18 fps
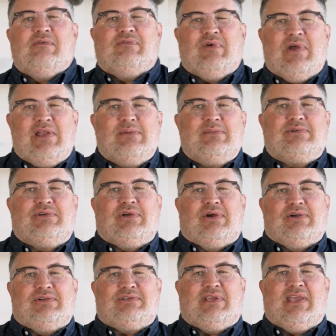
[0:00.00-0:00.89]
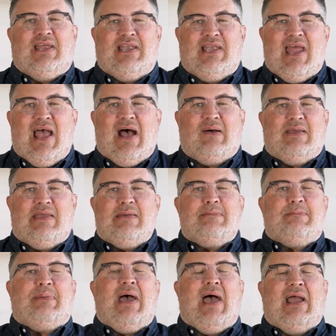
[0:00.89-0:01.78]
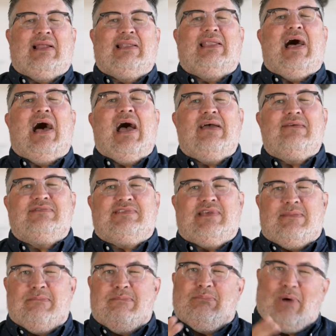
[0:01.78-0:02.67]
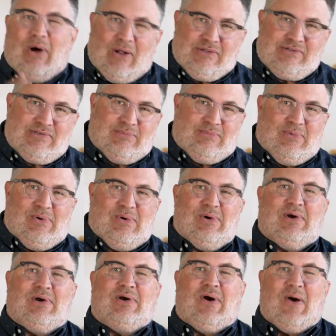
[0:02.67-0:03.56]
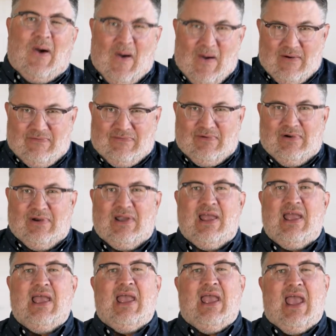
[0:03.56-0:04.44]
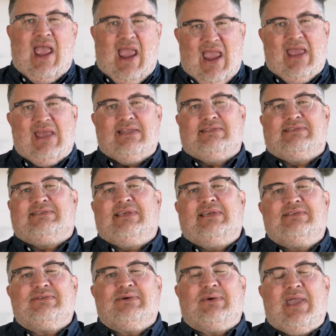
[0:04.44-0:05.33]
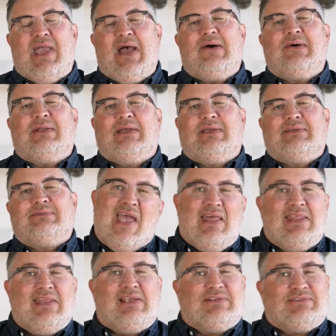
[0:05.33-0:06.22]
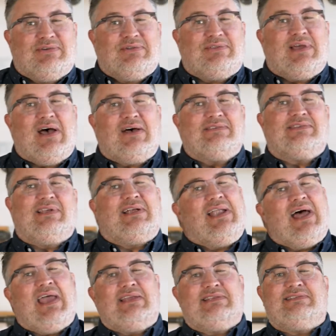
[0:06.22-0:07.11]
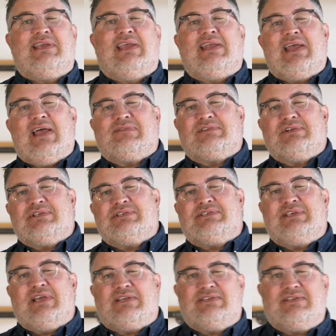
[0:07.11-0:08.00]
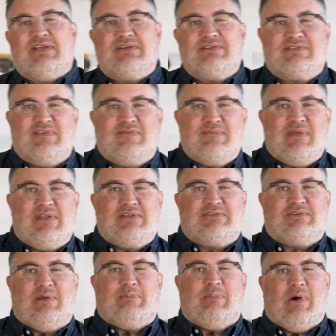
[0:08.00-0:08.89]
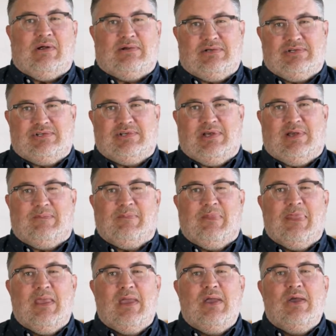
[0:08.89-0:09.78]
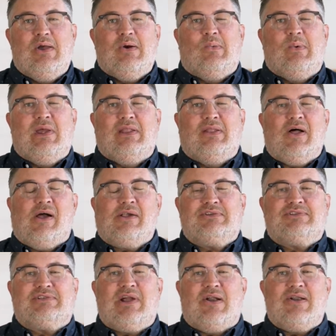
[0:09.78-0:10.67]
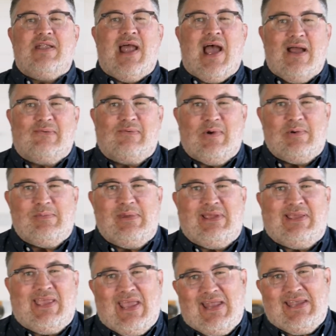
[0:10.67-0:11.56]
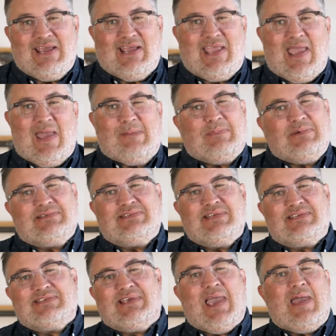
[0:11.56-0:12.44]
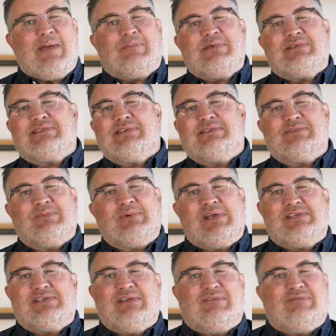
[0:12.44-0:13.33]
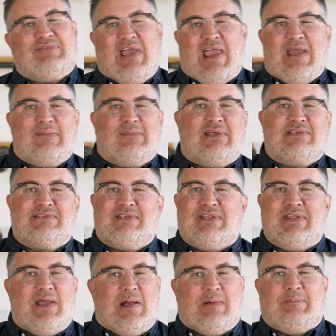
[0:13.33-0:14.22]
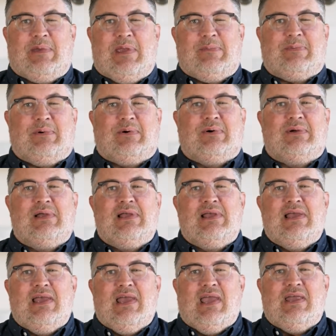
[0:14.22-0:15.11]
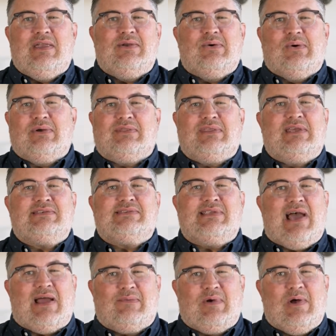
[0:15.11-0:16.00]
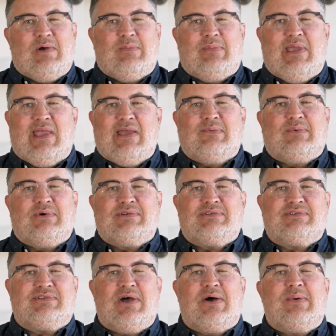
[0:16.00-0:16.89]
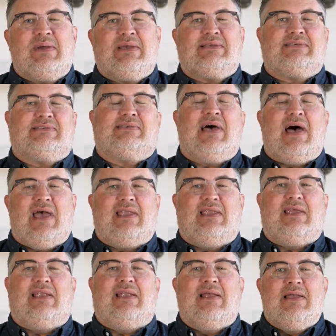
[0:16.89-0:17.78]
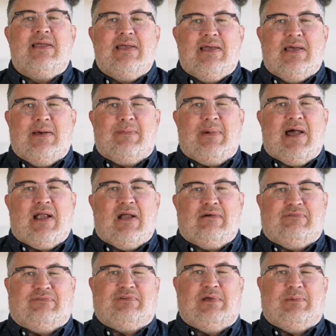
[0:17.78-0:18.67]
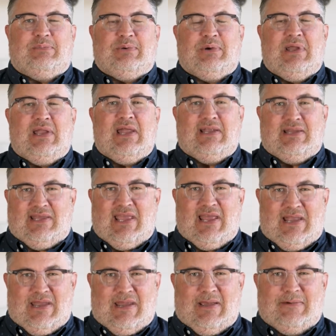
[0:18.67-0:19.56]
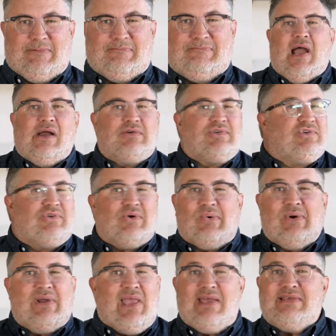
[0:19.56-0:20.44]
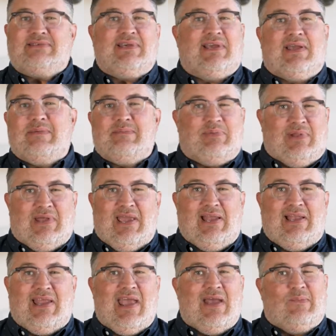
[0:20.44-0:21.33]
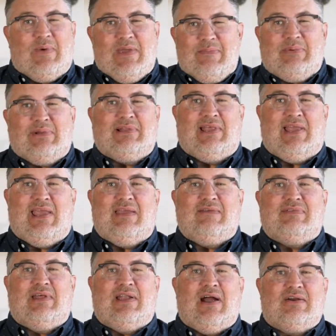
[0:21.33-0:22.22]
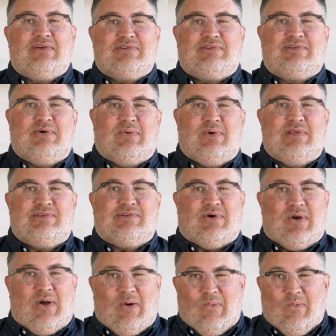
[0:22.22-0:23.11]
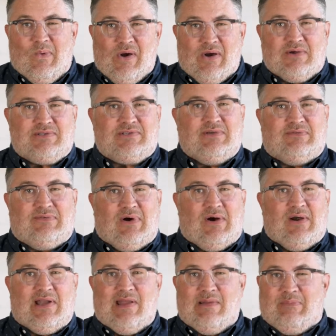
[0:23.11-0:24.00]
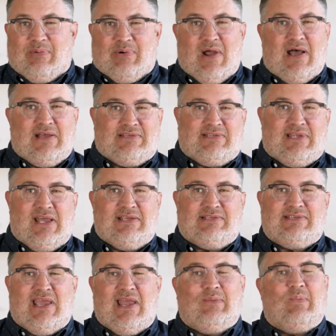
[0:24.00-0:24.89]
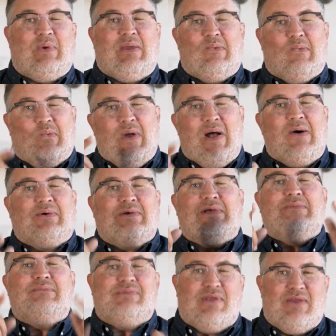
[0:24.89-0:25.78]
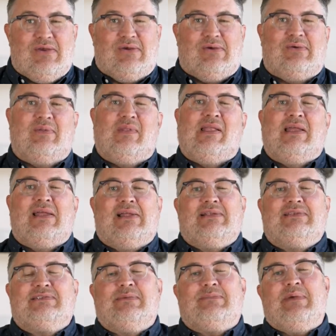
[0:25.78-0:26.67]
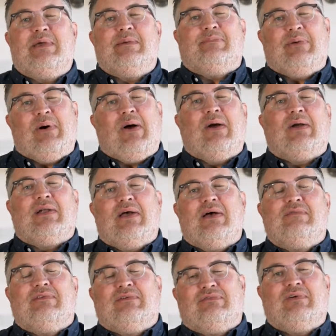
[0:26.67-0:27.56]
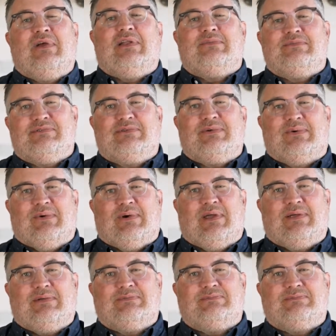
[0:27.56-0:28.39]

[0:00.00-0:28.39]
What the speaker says: Freedom Church can now impact lives in Baltimore, Harford, and Cecil County. And then in 2019, after 6 years of ministry partnership, we launched our Nairobi, Kenya campus. This campus is reaching families and young people in Northeast Nairobi, and we're so excited about our footprint in Kenya. Our story isn't complete, and we believe that our stories are all works of art in process, and we welcome you to be a part of the Freedom story.